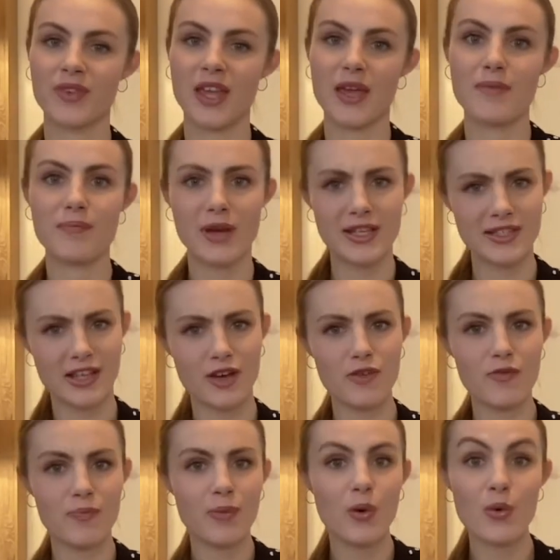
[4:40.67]
in myself,
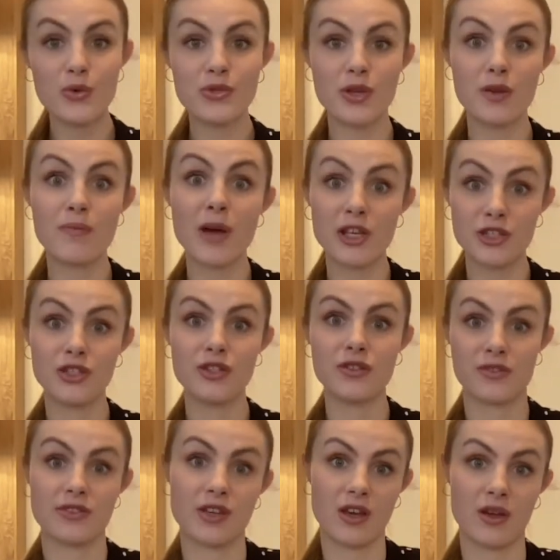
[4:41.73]
but also my
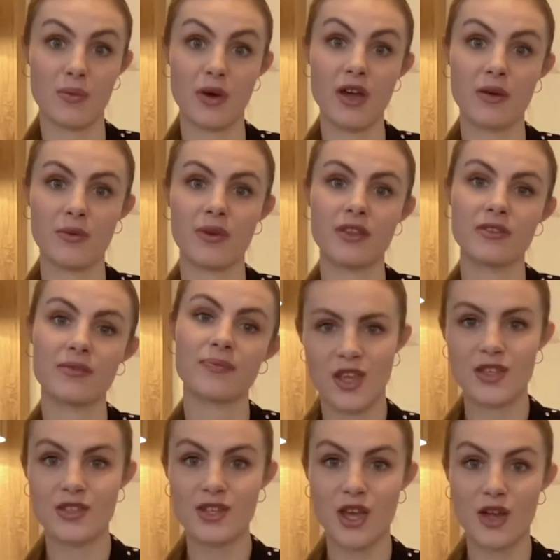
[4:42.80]
students that I work with.
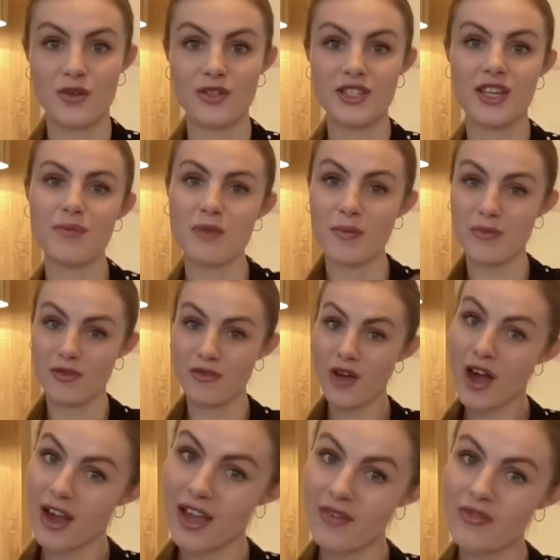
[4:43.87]
So tip number
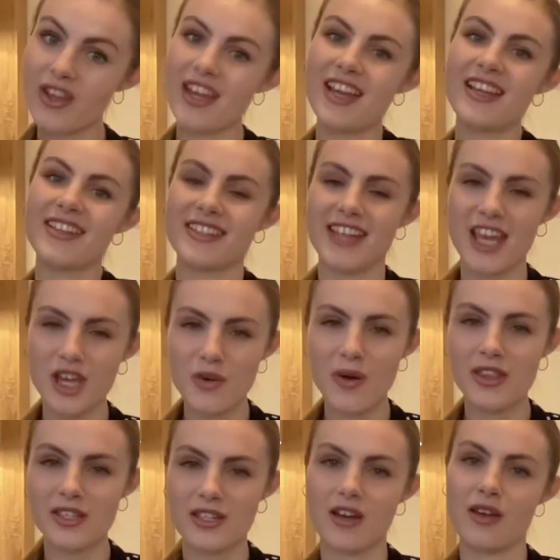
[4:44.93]
5, take away
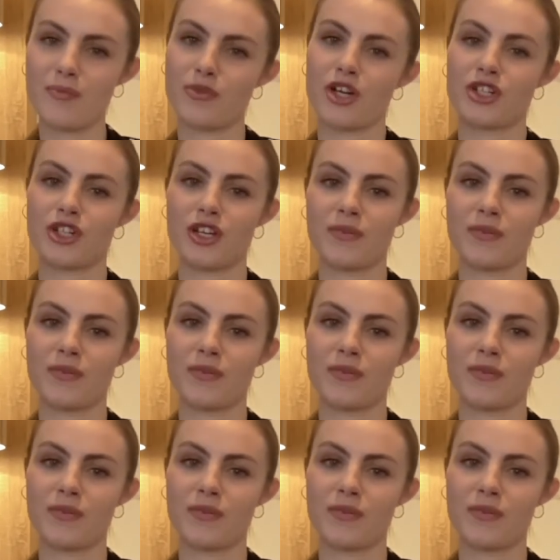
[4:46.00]
the time pressure.